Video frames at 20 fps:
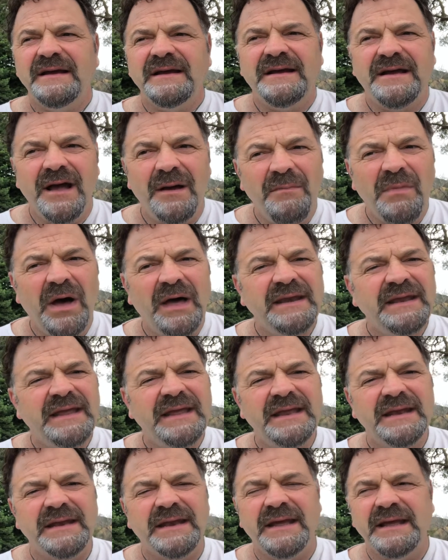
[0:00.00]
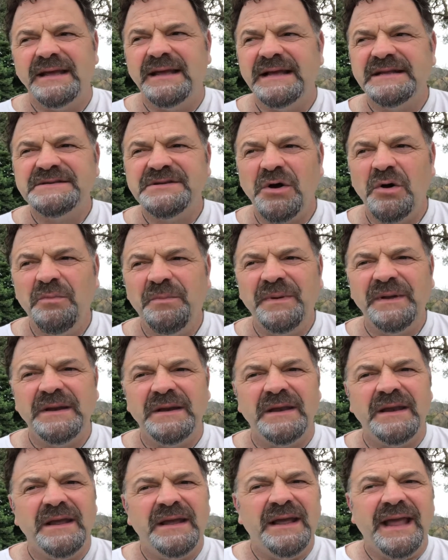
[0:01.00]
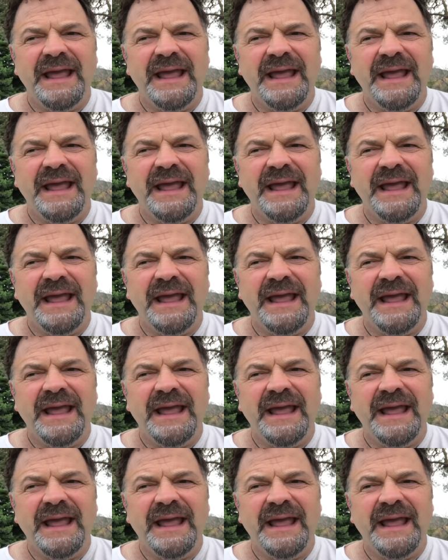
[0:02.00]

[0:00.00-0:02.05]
Come on in. It's open,